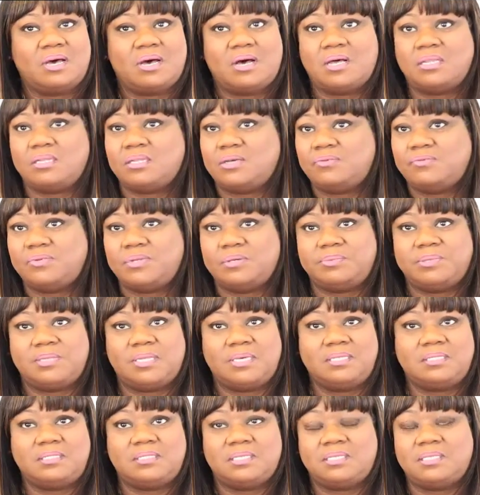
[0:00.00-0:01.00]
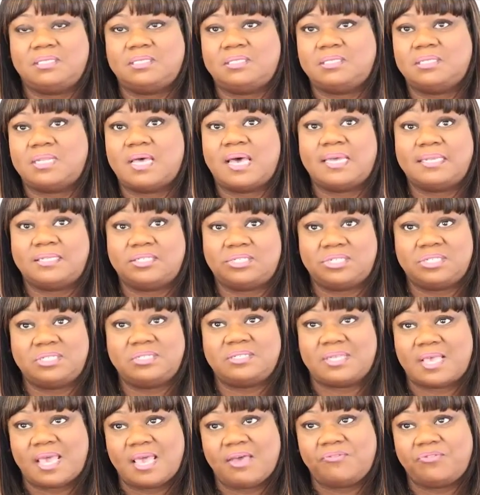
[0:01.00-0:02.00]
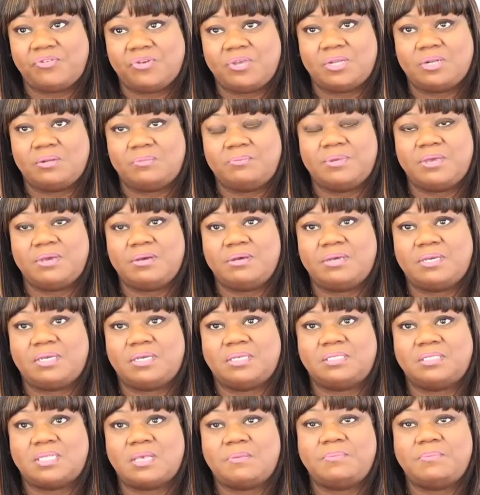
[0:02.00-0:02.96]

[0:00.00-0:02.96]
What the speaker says: all over the place, and it's not just African Americans.